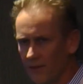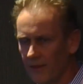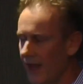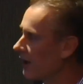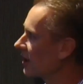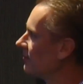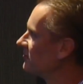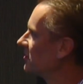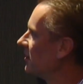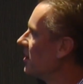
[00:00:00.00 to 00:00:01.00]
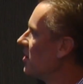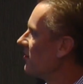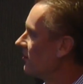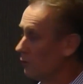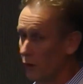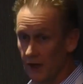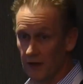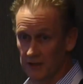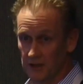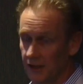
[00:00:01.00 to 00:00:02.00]
The outcomes that
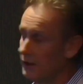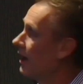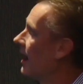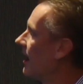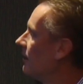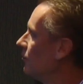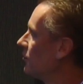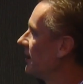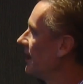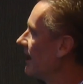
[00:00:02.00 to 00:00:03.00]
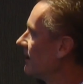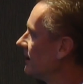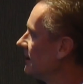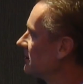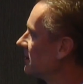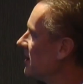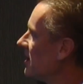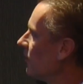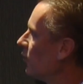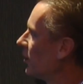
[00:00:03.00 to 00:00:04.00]
we're actually looking at least,
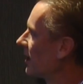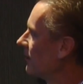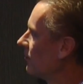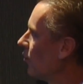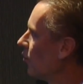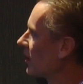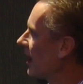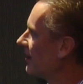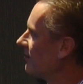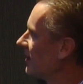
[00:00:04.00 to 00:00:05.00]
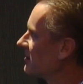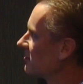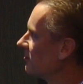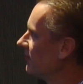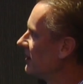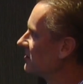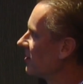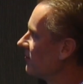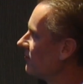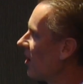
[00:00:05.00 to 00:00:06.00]
were all cardiovascular events
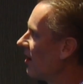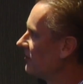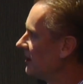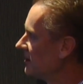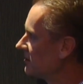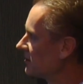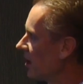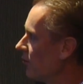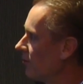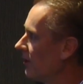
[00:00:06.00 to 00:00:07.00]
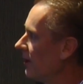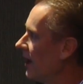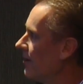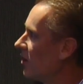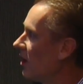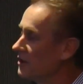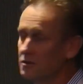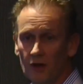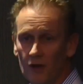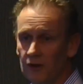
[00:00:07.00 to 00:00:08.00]
over 5 years, so MI,
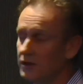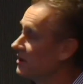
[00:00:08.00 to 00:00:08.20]
stroke and